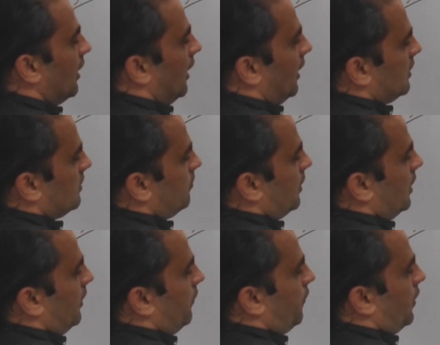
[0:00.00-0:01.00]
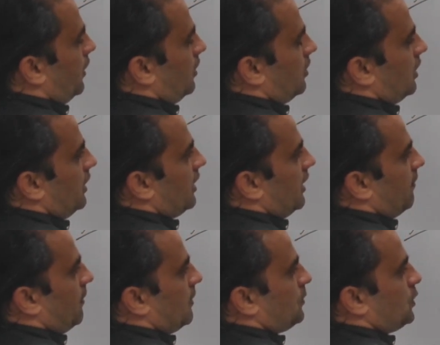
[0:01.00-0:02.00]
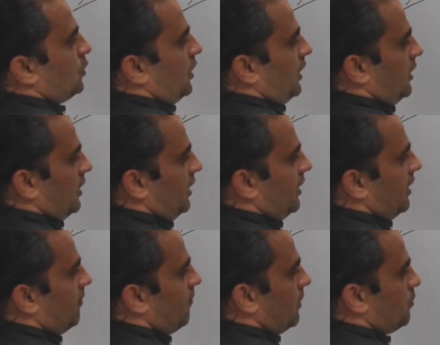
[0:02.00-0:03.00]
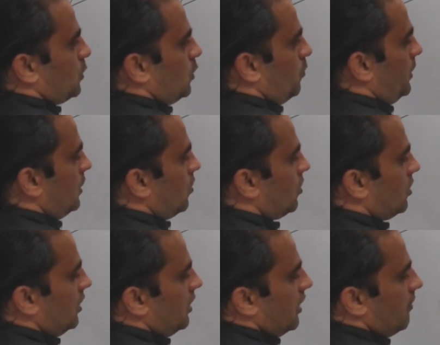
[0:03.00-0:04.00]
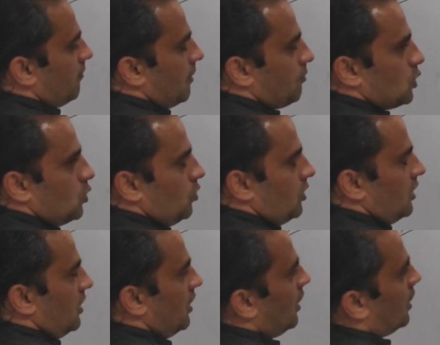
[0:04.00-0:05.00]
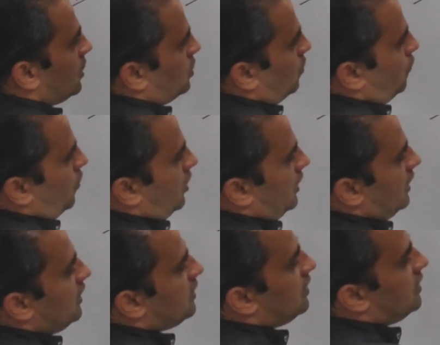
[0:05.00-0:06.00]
And similarly 3 can maps to A, 3 can maps to B or 3 can maps to D. So for each